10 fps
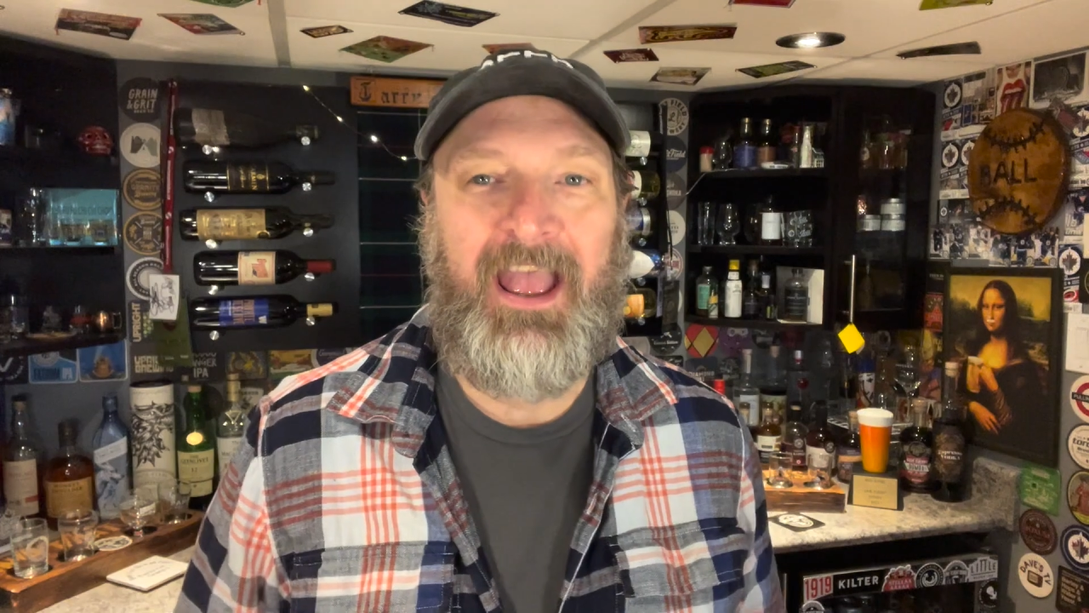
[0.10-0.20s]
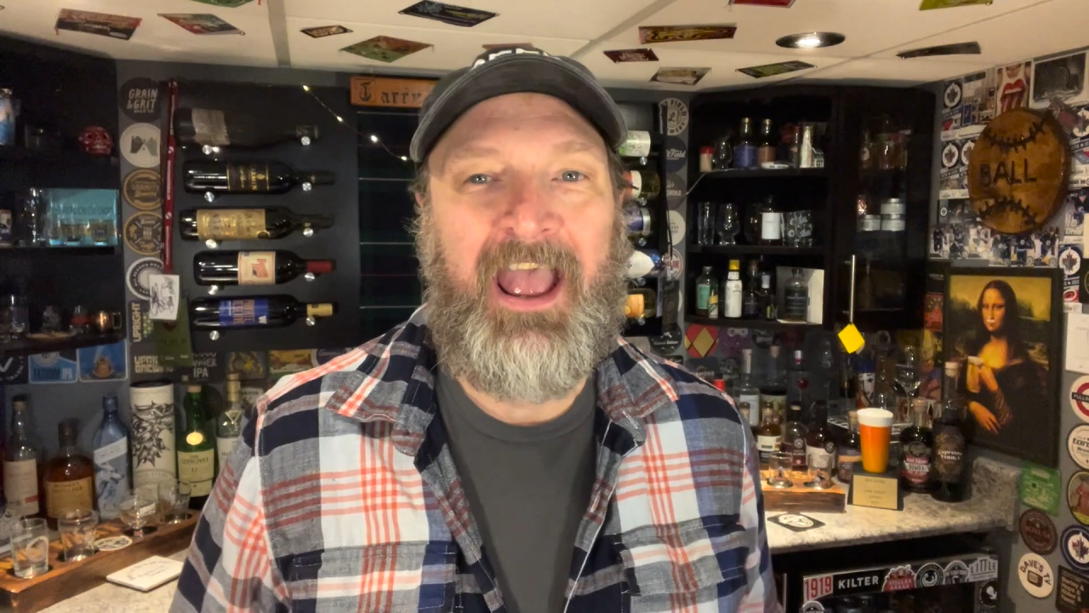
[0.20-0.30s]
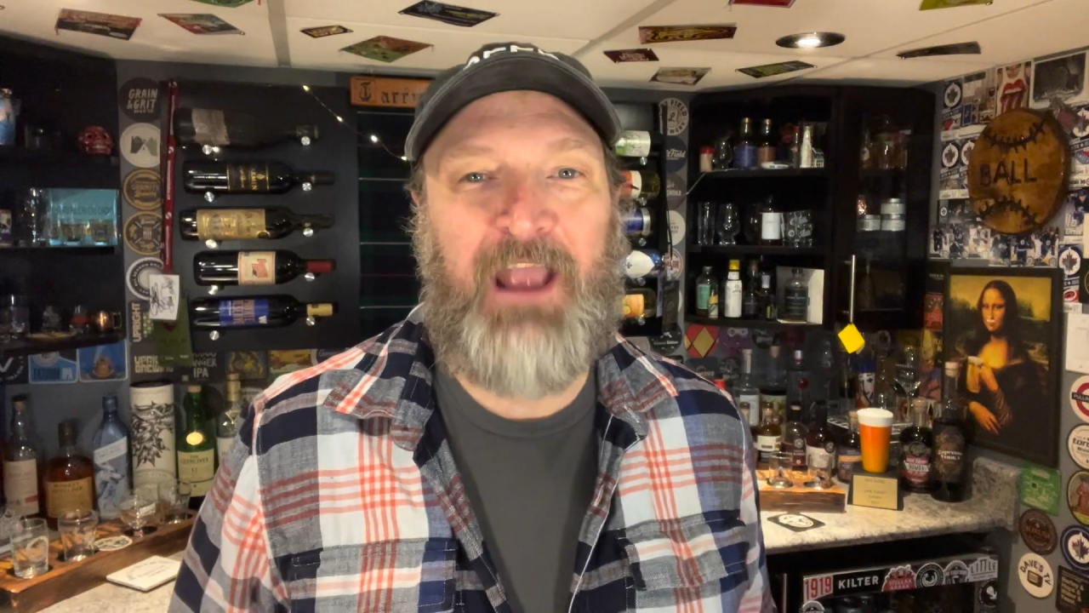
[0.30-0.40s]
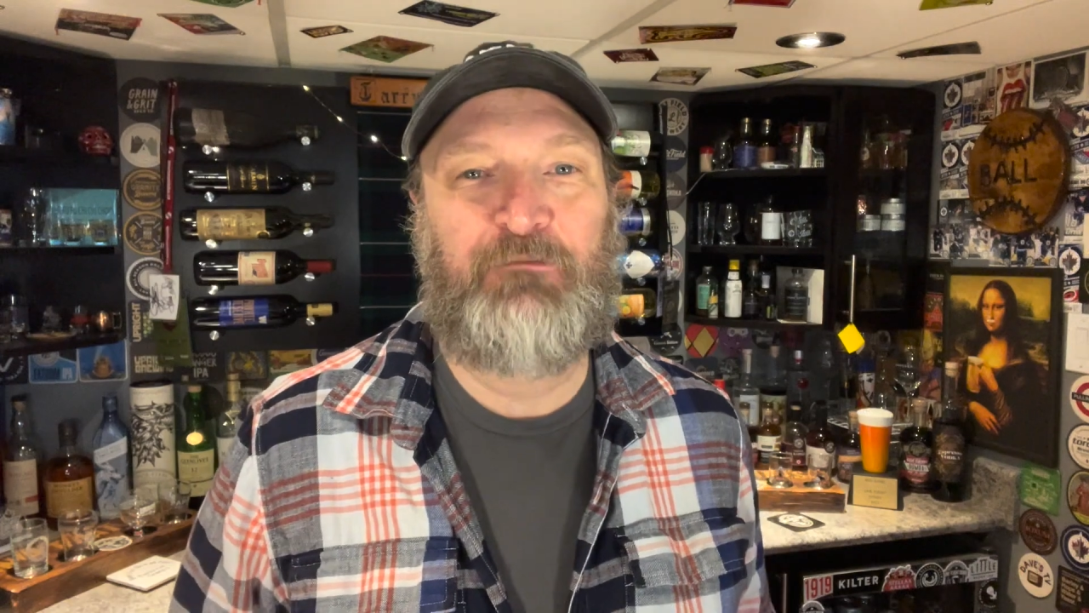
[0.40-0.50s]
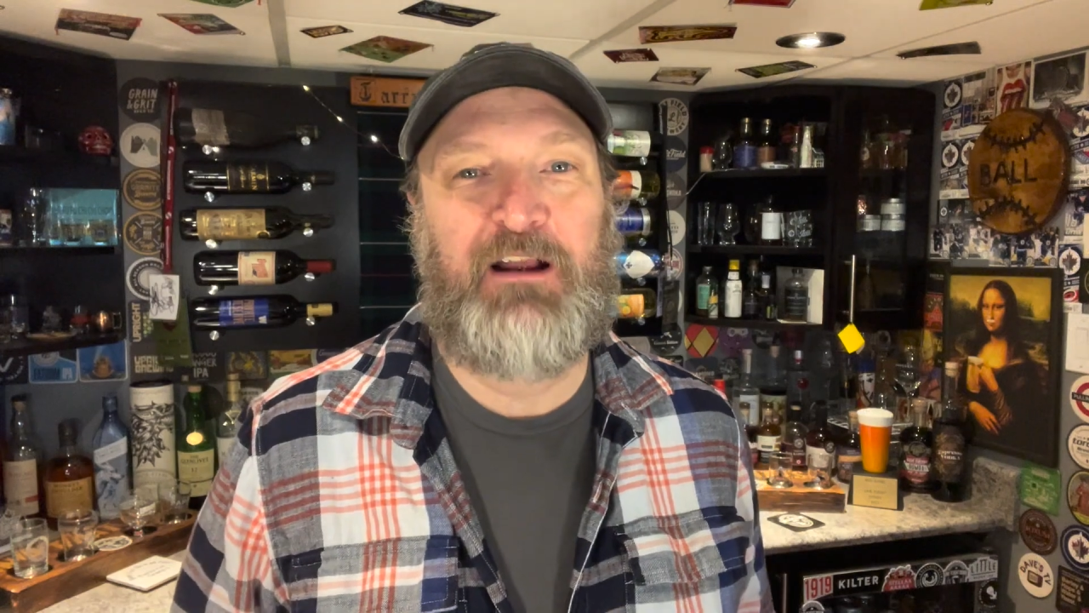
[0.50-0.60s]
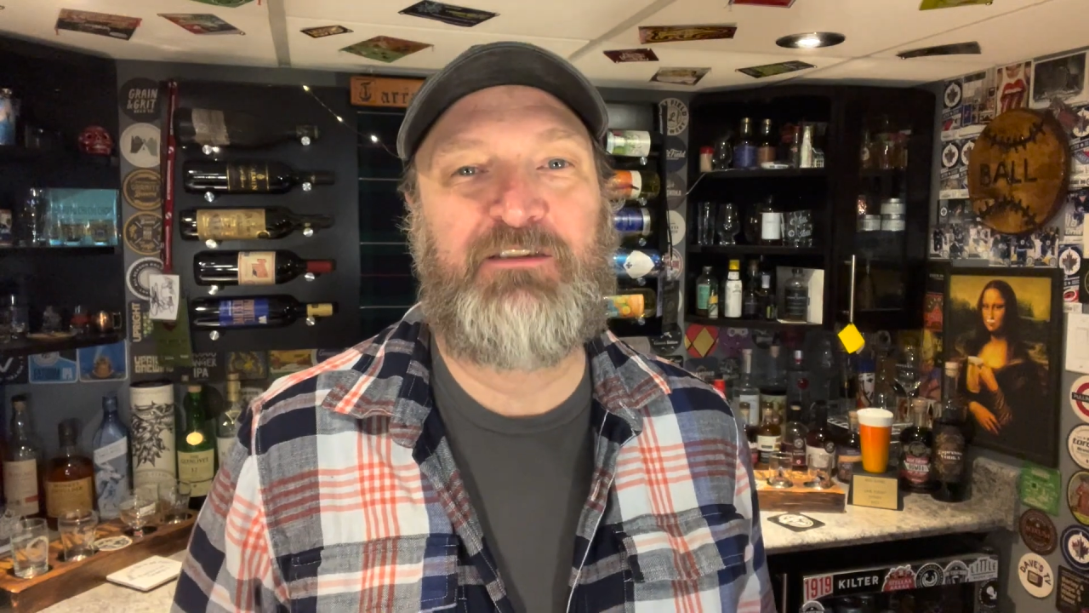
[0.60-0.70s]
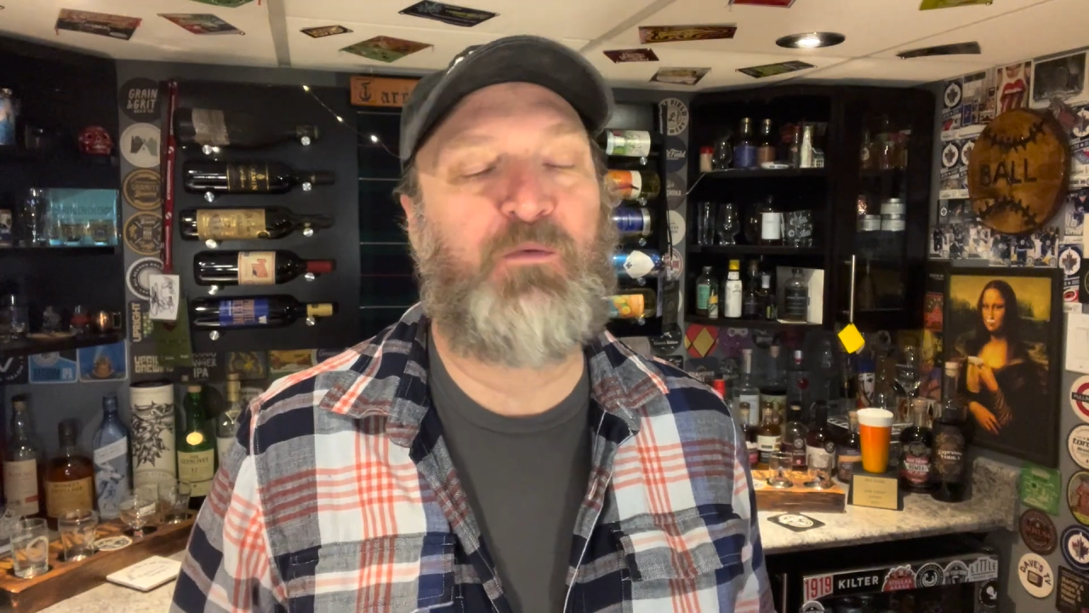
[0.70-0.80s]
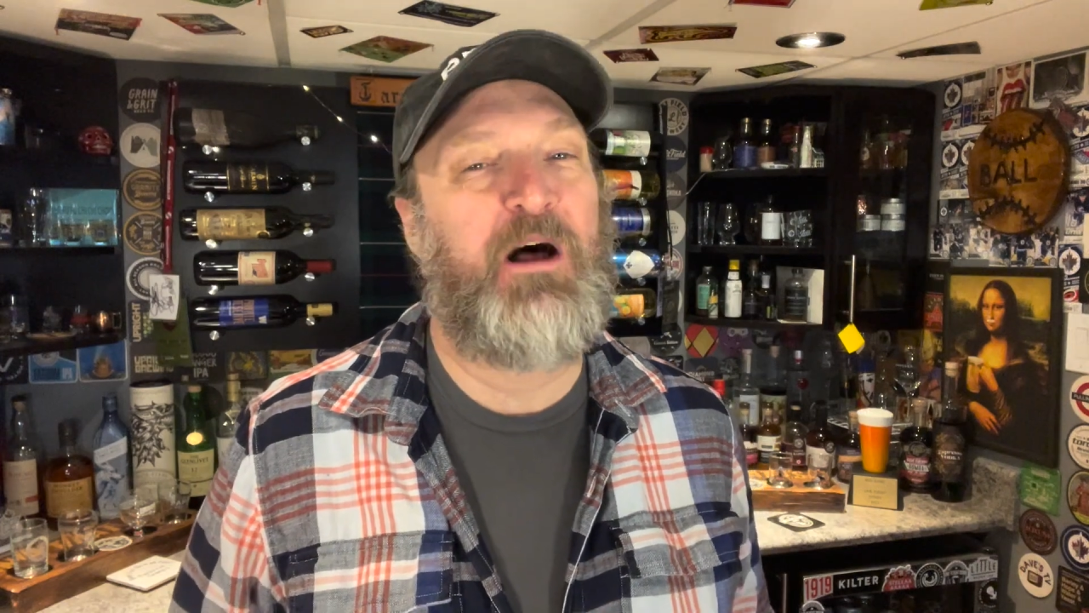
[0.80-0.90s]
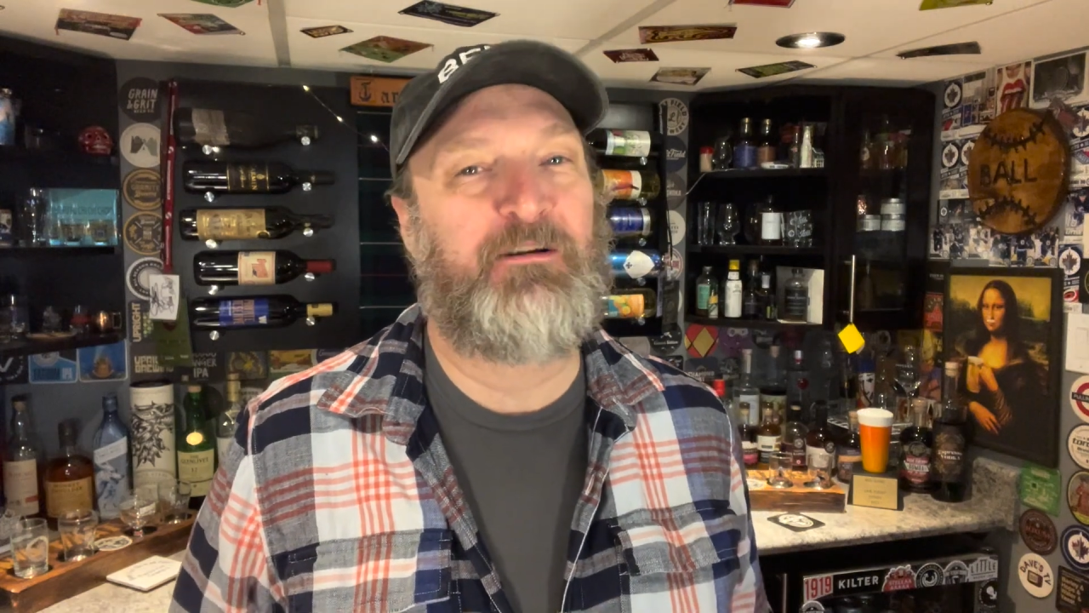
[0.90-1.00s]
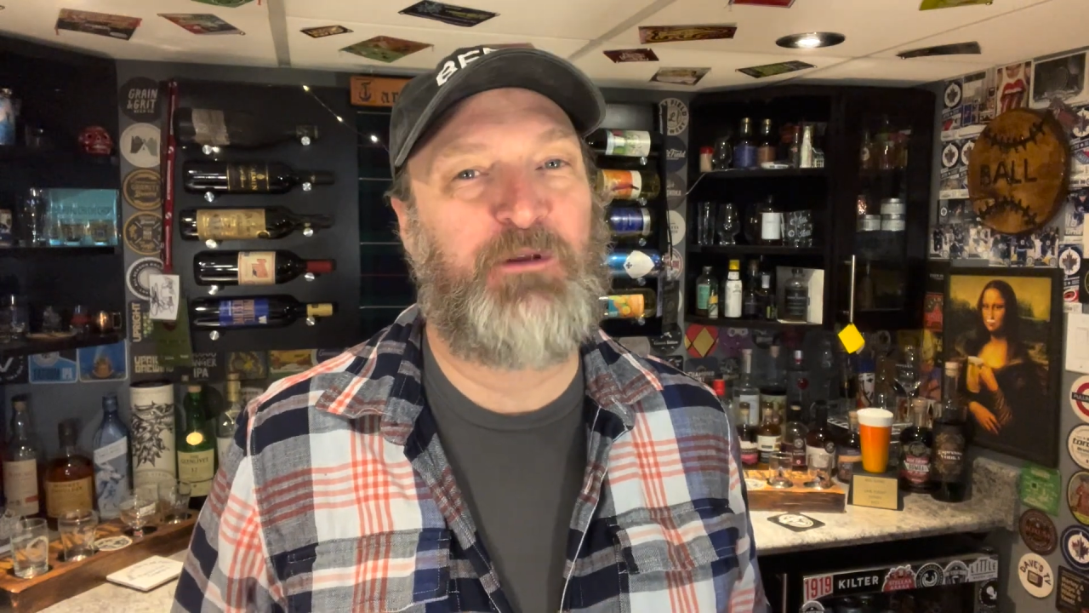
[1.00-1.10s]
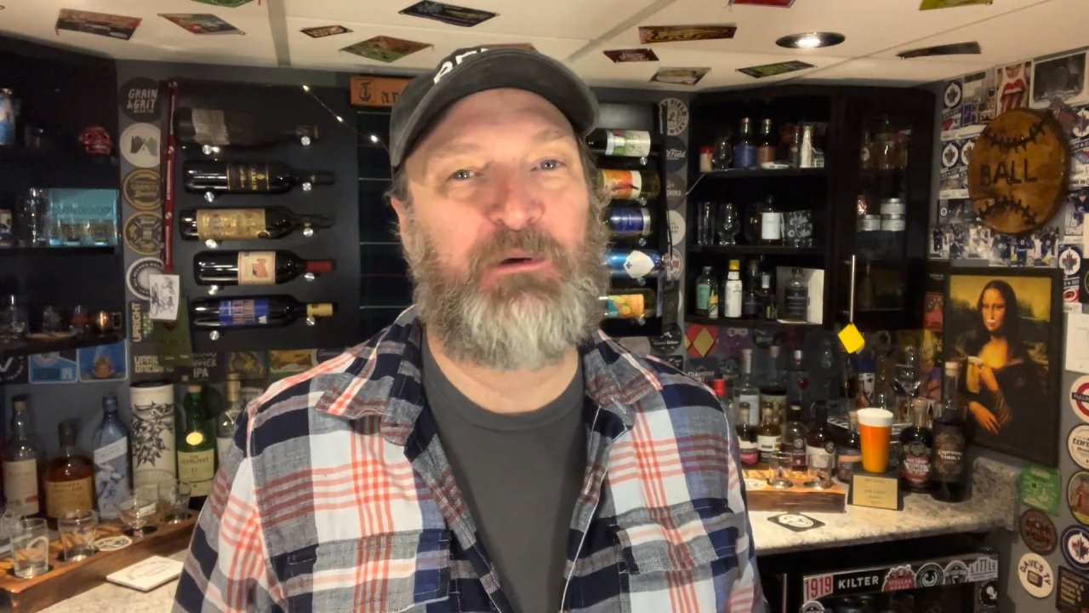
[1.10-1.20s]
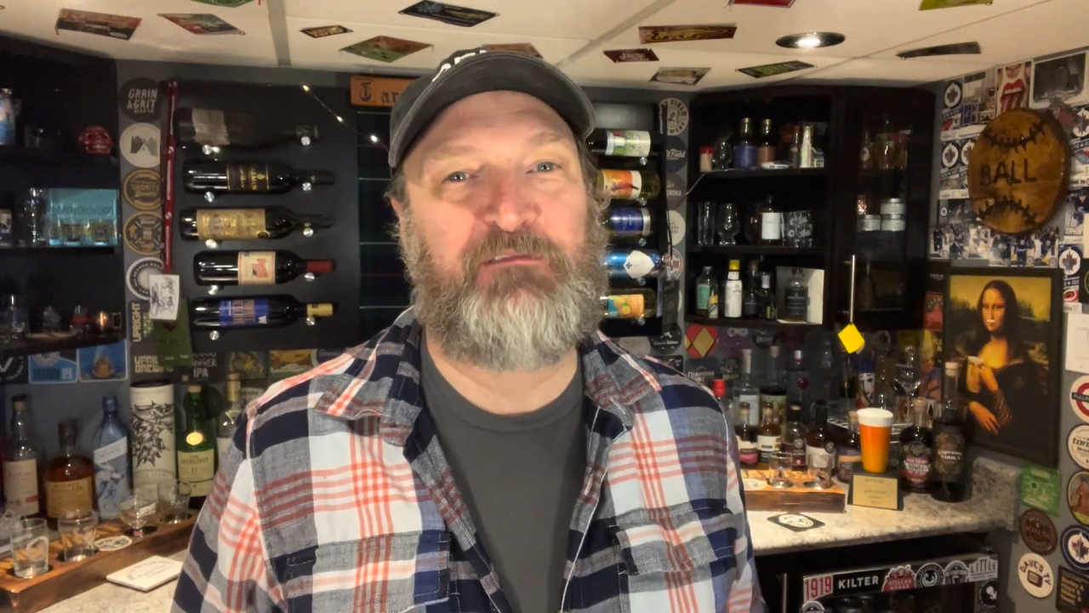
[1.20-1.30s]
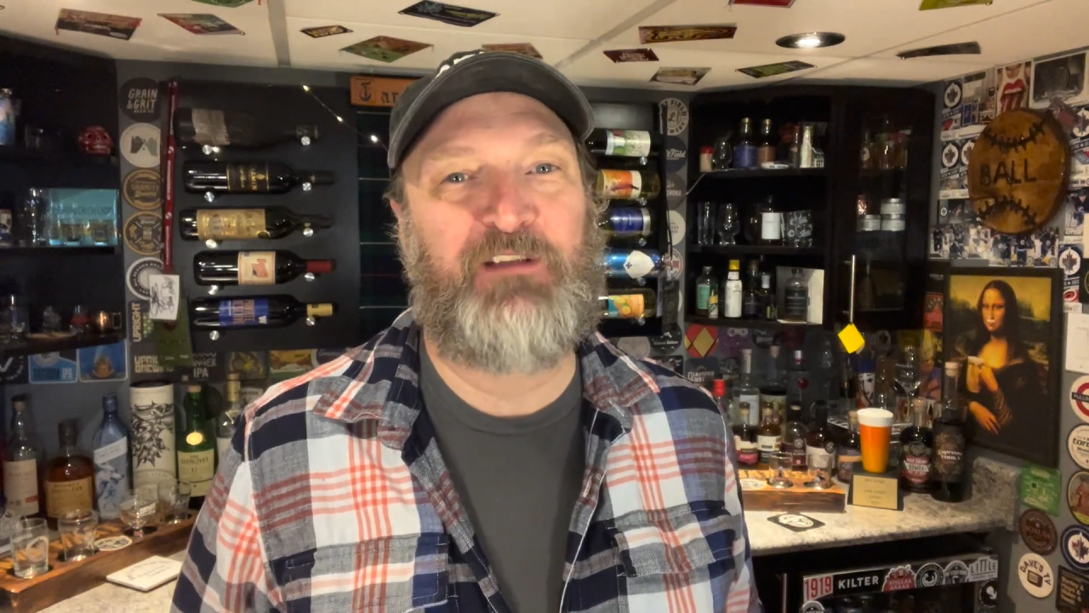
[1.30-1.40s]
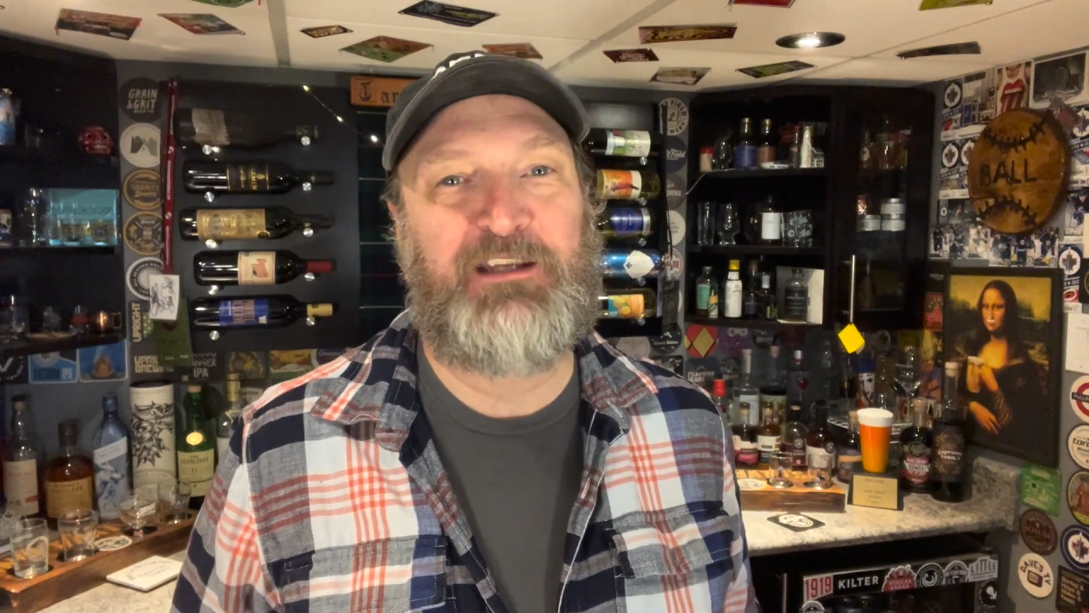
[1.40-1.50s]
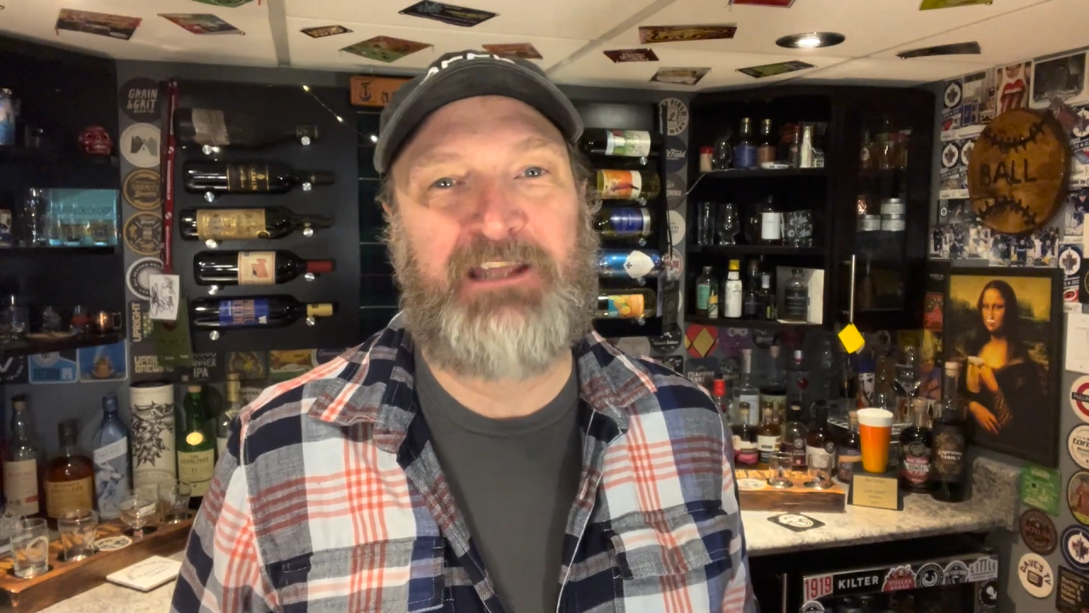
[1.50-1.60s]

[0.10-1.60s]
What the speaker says: Hey friends, welcome to One Flight